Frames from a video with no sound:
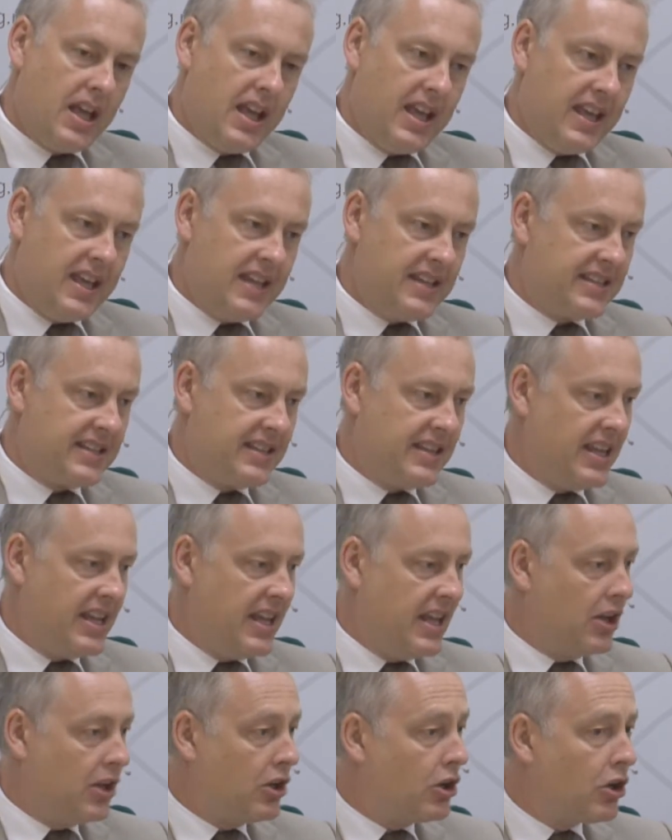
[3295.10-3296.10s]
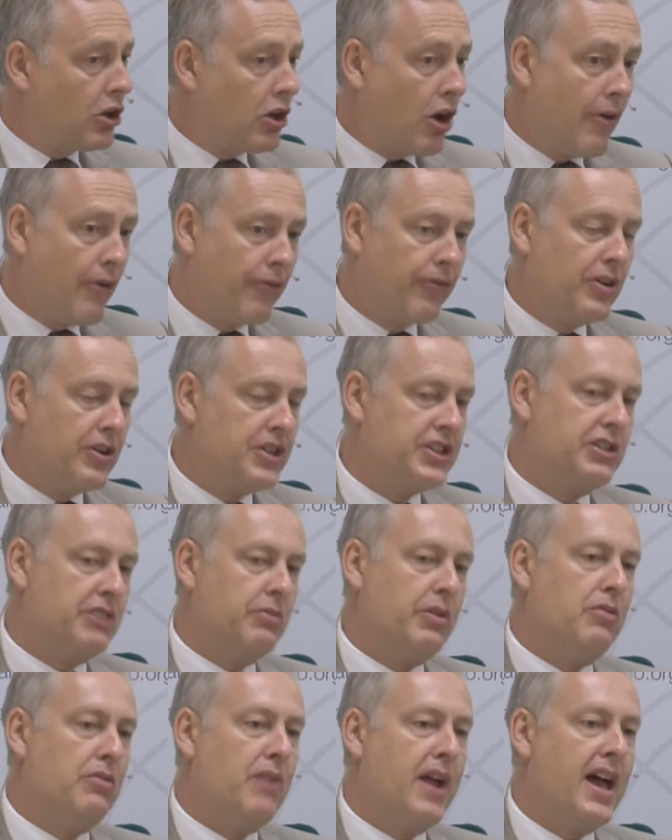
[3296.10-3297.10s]
is the conference that
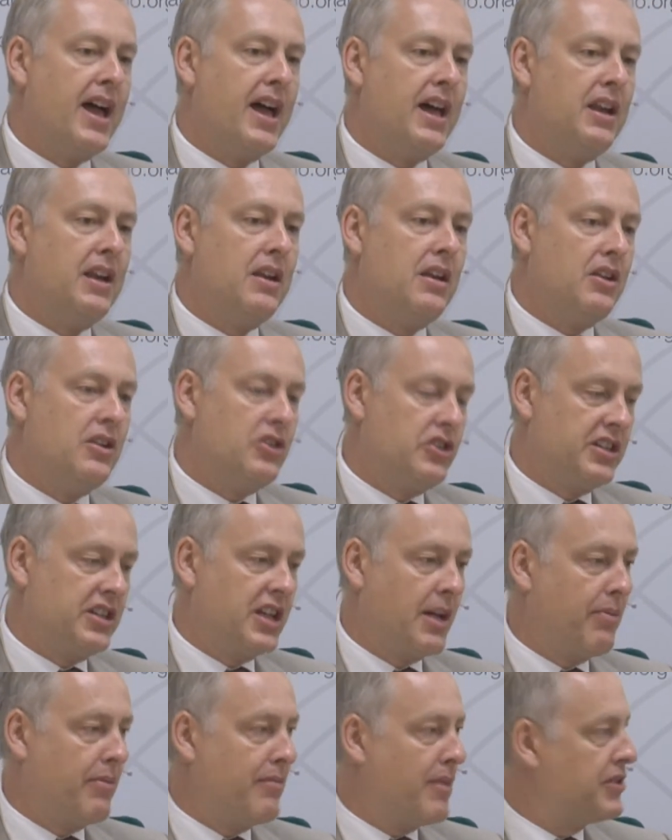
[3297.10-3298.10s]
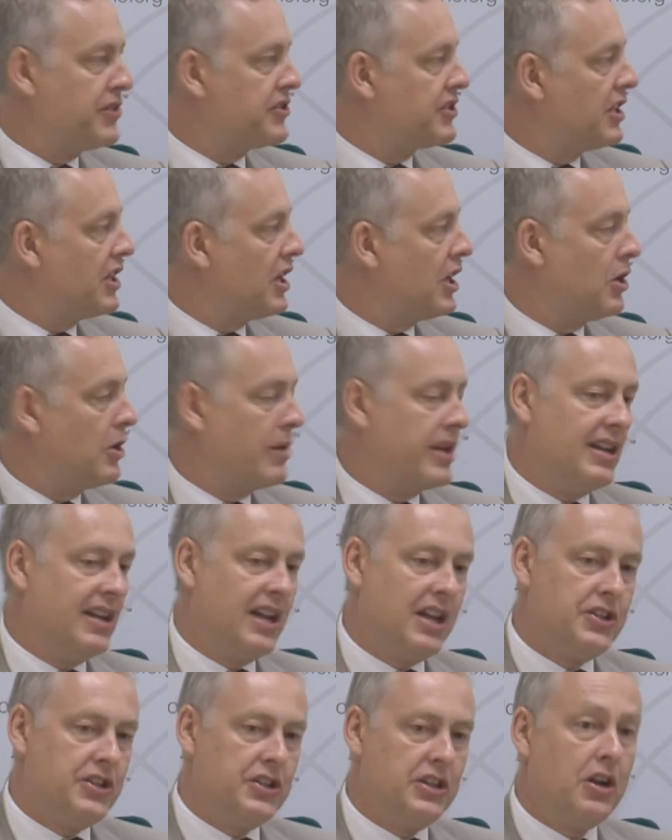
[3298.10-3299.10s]
we ran just a couple of months ago in
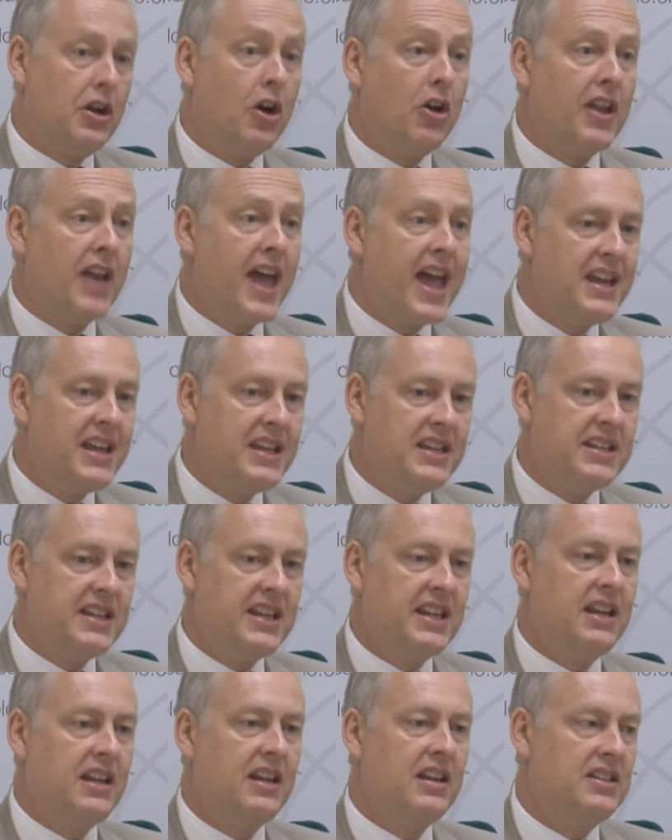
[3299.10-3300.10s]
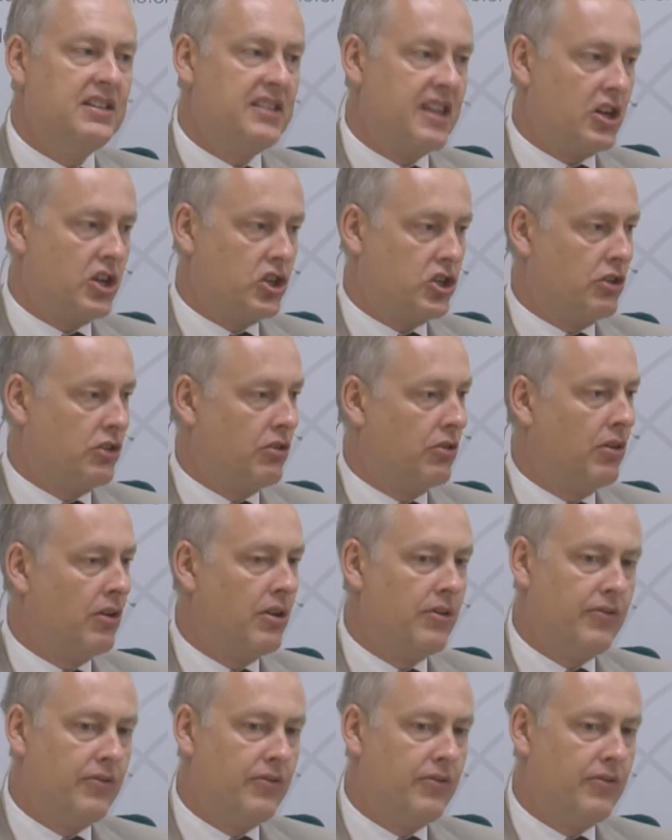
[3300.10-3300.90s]
London on ending sexual